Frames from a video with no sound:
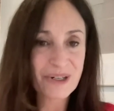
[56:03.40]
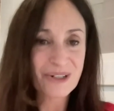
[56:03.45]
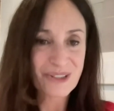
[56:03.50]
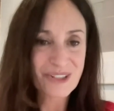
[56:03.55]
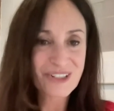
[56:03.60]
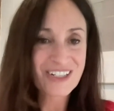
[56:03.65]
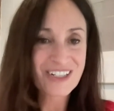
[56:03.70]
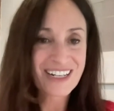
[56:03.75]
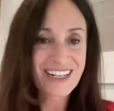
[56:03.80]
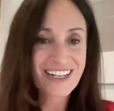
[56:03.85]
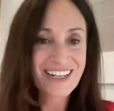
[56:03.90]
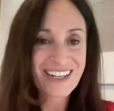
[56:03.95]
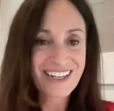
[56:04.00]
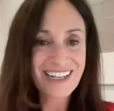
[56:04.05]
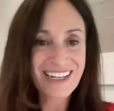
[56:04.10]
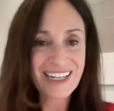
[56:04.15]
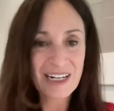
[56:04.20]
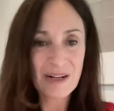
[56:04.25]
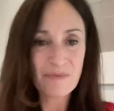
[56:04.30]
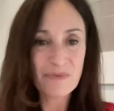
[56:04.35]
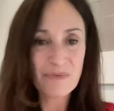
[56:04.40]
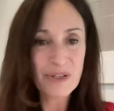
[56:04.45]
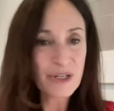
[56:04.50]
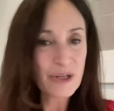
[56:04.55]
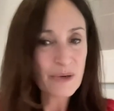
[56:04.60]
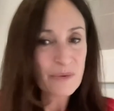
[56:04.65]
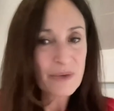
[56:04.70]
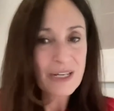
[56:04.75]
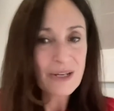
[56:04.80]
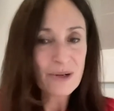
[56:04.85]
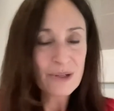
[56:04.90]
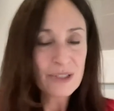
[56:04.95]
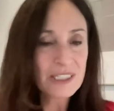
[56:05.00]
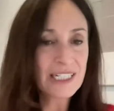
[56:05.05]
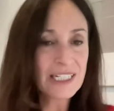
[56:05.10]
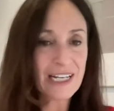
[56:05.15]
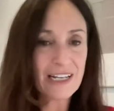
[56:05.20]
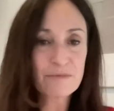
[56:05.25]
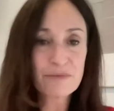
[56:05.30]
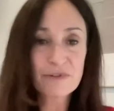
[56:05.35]
world. Um, you know, we
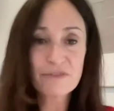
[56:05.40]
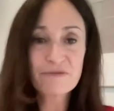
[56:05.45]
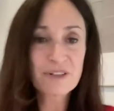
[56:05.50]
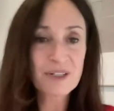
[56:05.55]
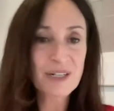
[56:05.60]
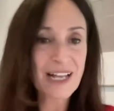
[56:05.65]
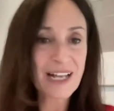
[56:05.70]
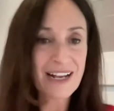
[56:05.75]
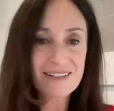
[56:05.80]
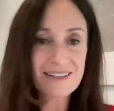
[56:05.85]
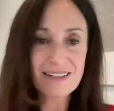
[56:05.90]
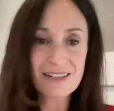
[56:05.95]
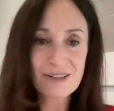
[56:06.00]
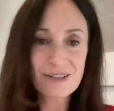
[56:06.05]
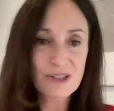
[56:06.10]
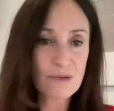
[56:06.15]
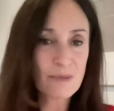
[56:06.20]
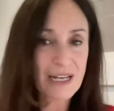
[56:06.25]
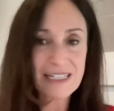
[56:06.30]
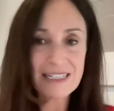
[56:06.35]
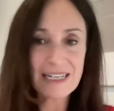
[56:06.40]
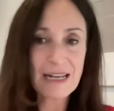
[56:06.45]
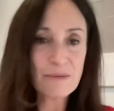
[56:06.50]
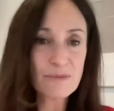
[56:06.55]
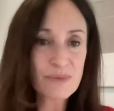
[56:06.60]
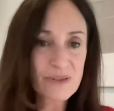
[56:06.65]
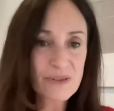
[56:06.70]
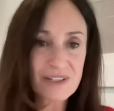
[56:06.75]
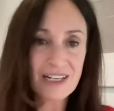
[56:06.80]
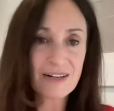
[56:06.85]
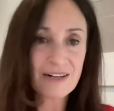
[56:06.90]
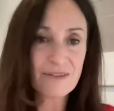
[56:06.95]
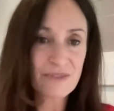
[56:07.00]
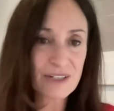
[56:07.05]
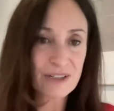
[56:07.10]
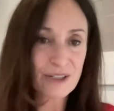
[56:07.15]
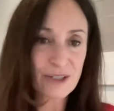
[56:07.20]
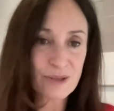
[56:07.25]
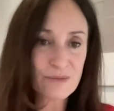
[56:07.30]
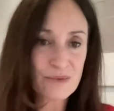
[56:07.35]
only have preferred access to about ten percent of
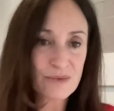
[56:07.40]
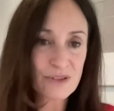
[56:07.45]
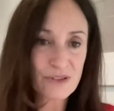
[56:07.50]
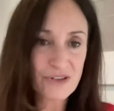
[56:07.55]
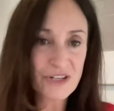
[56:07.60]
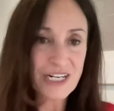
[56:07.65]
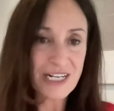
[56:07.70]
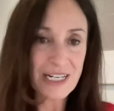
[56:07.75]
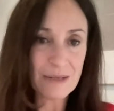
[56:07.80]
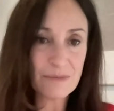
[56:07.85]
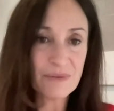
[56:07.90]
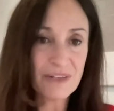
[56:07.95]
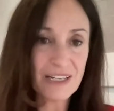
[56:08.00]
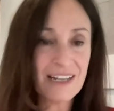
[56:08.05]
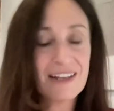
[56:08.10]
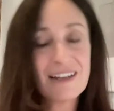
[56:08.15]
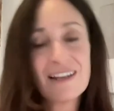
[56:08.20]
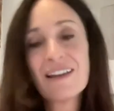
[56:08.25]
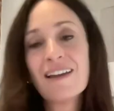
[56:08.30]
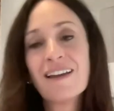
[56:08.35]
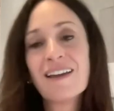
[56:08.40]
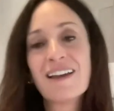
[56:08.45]
the globe's G D P.